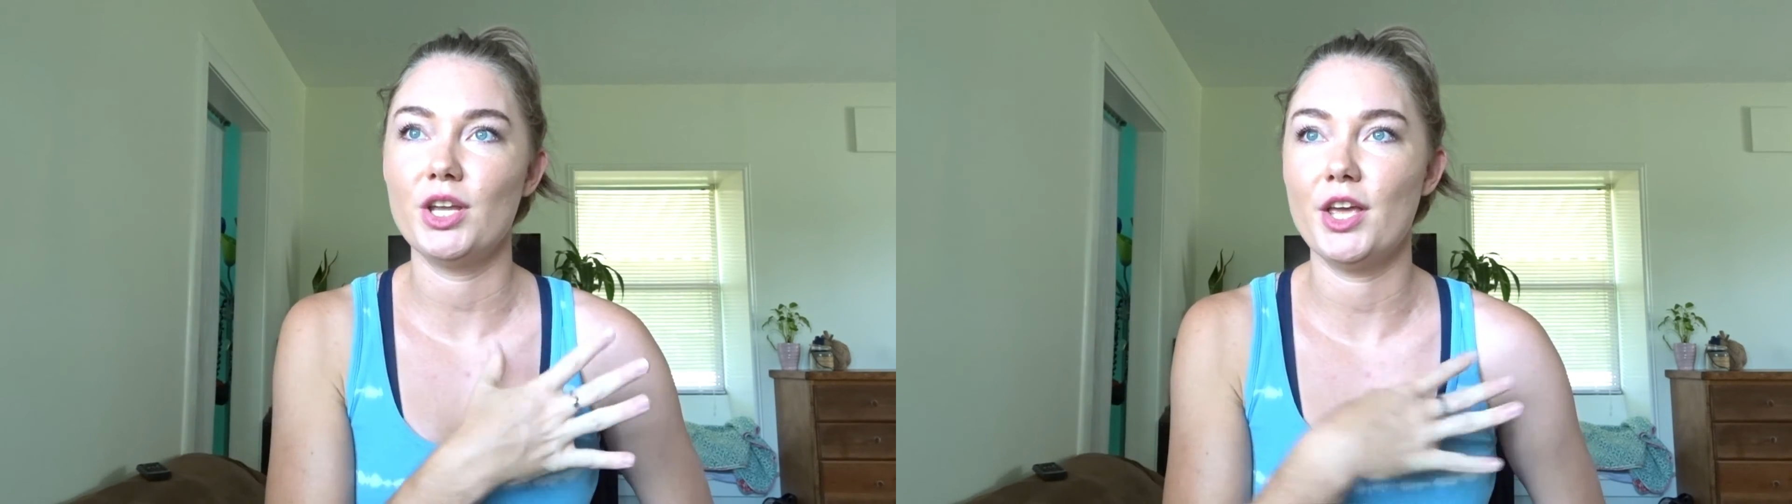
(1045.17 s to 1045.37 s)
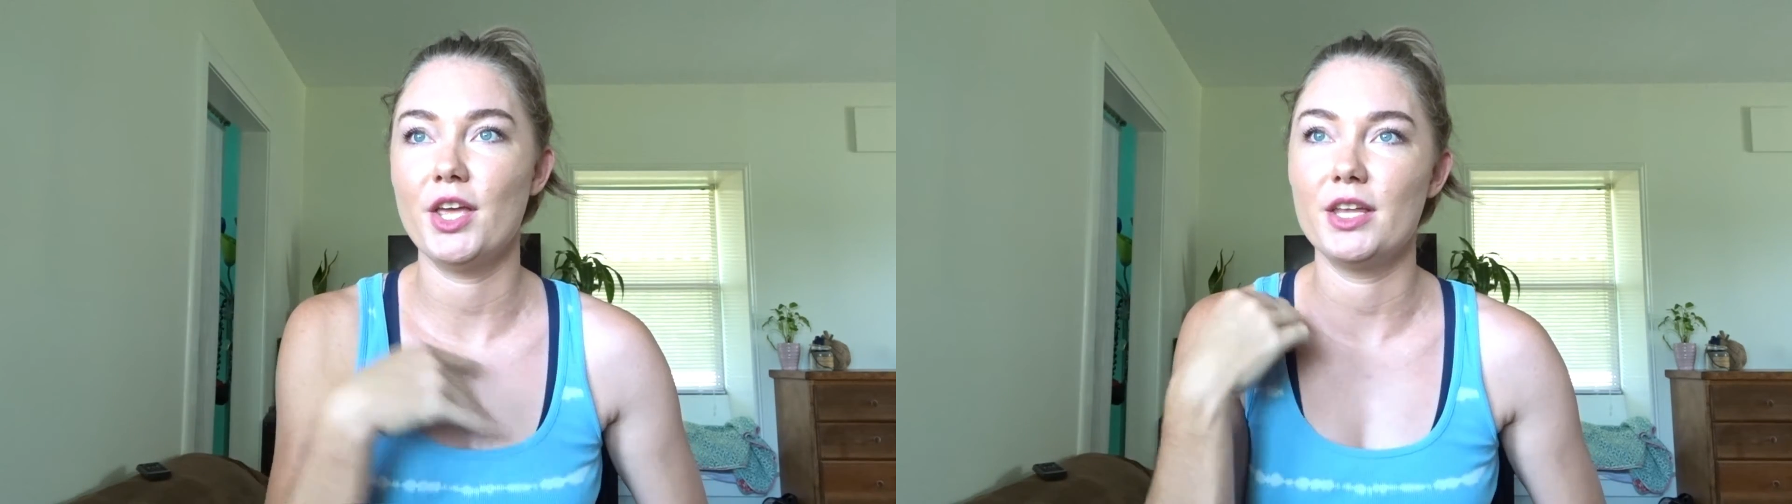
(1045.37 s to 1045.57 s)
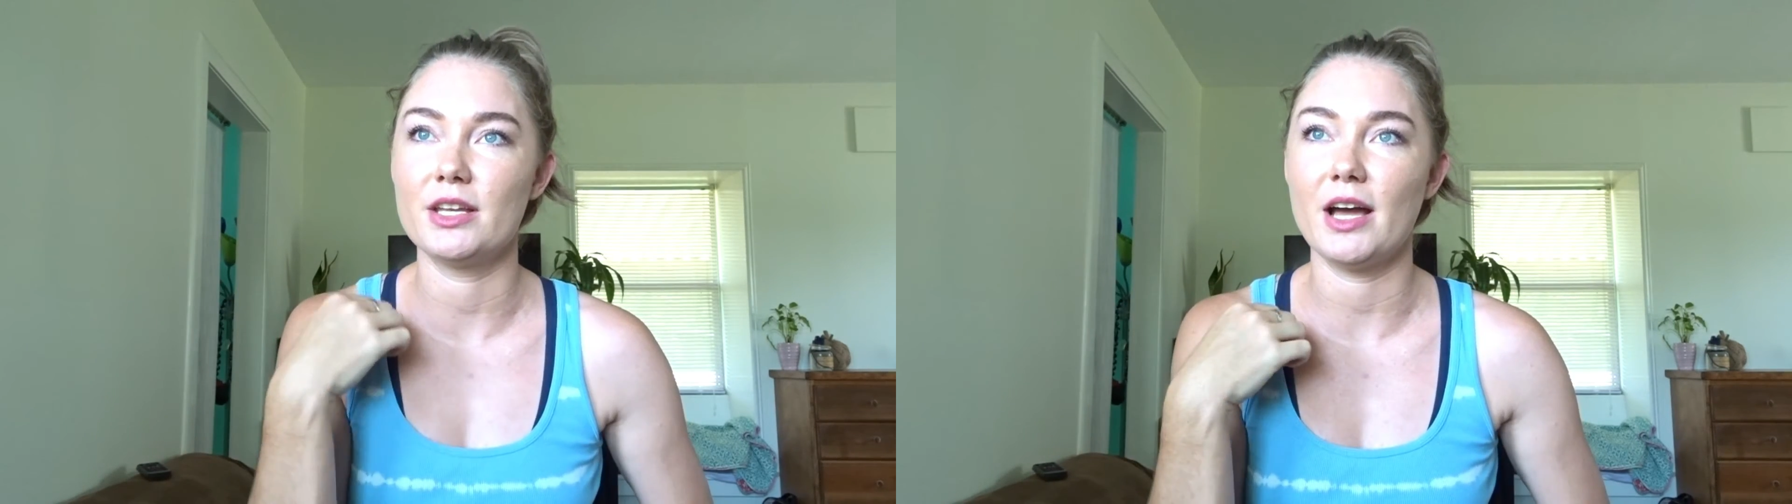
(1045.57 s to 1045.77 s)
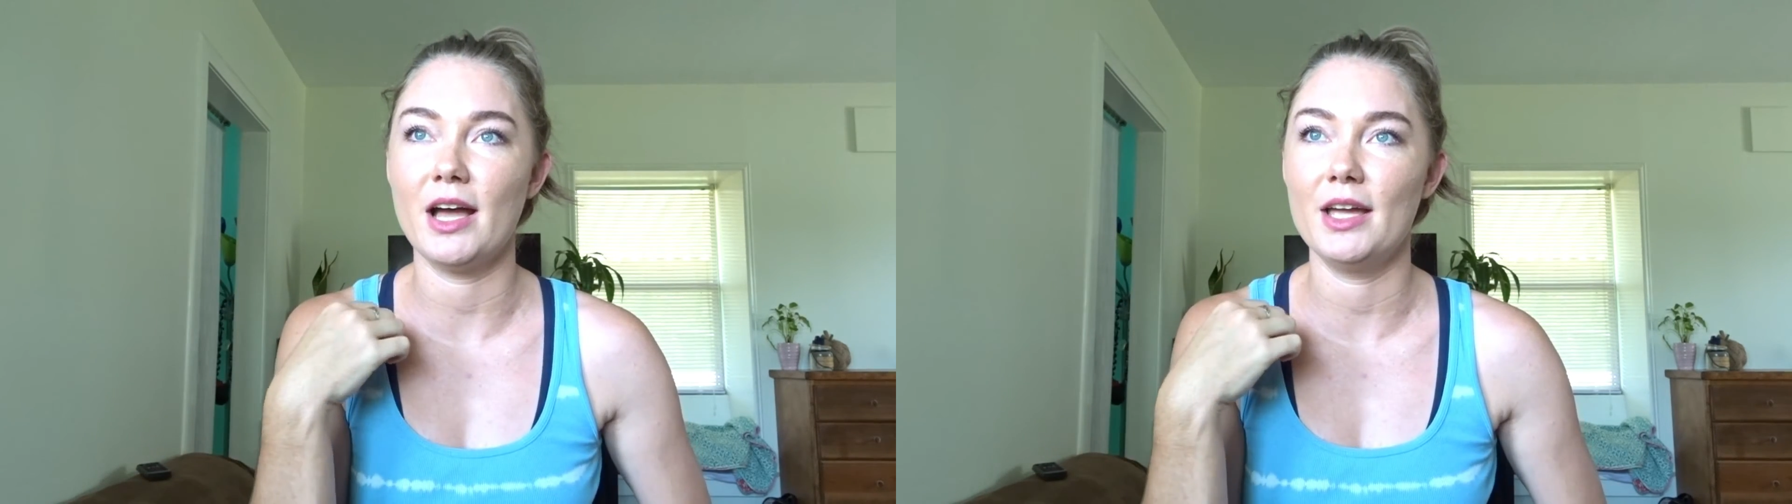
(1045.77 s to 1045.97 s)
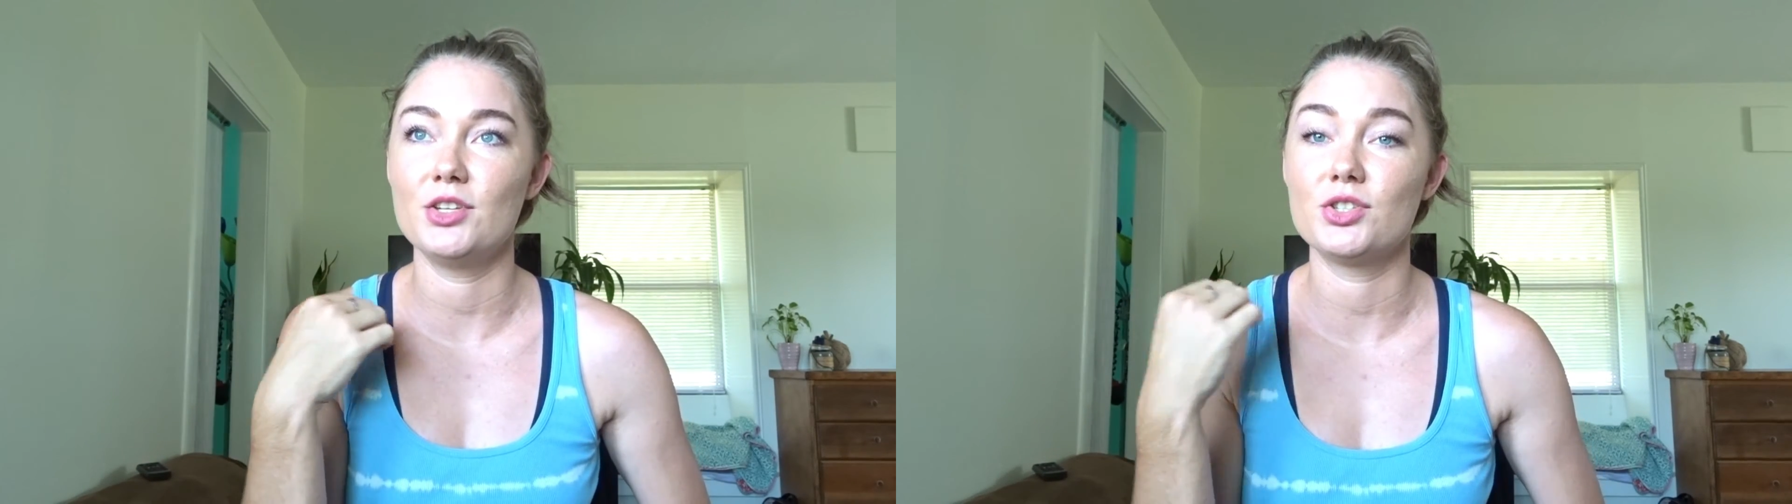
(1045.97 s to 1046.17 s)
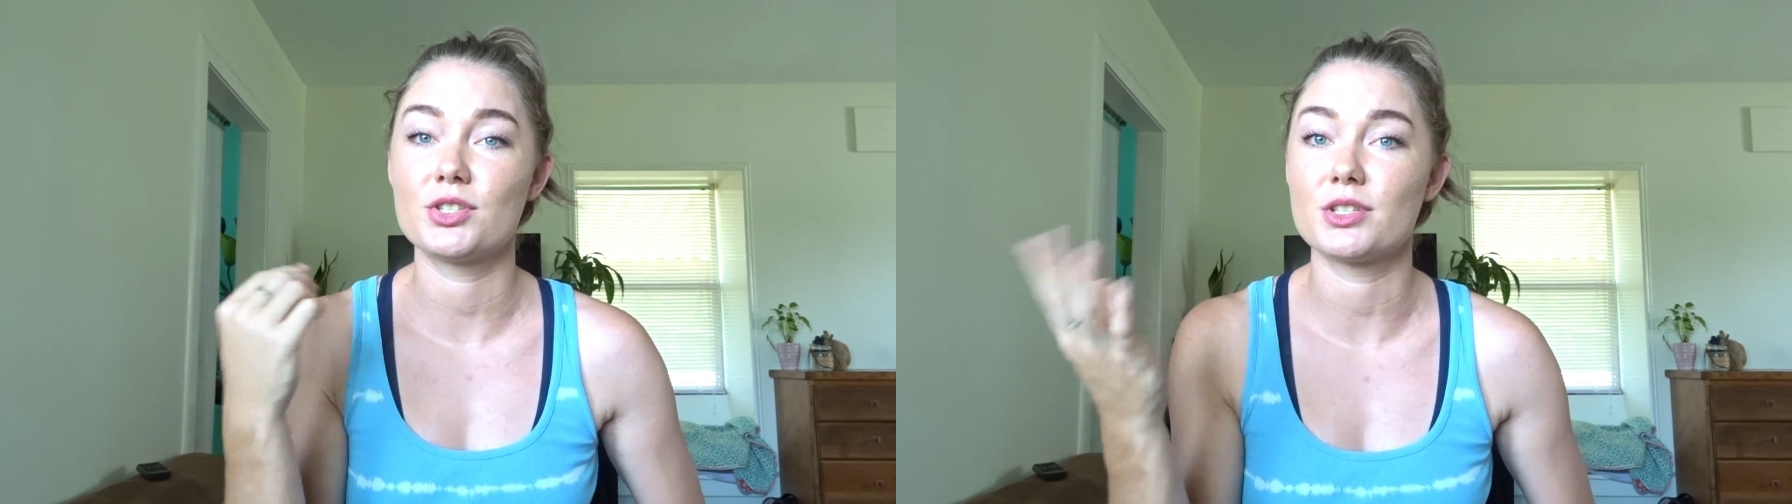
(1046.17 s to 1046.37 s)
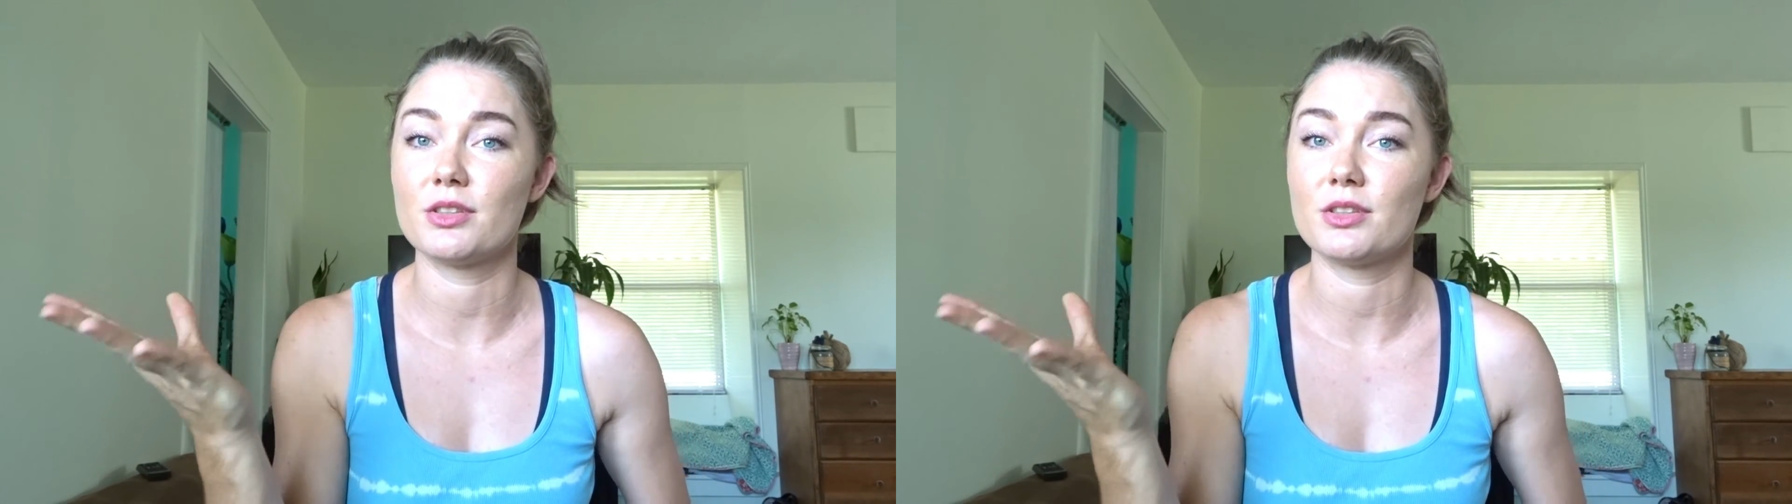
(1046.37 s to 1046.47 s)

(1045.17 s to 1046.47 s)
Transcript: and I just